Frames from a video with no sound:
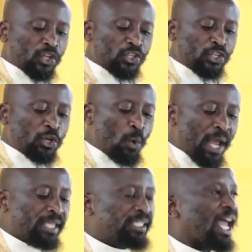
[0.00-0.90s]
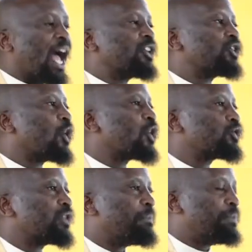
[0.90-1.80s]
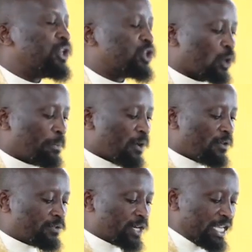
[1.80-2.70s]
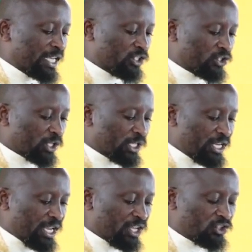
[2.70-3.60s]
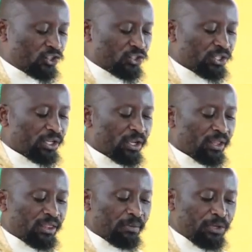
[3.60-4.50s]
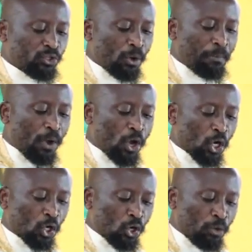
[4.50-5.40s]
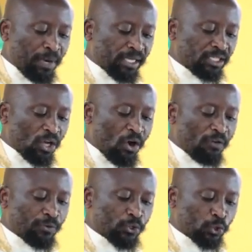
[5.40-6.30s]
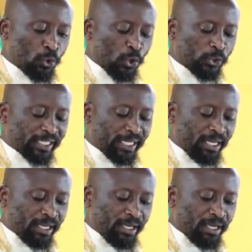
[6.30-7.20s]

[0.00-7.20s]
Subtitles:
she went and talked to the Bishop of Liege, the Bishop Robert of Torote,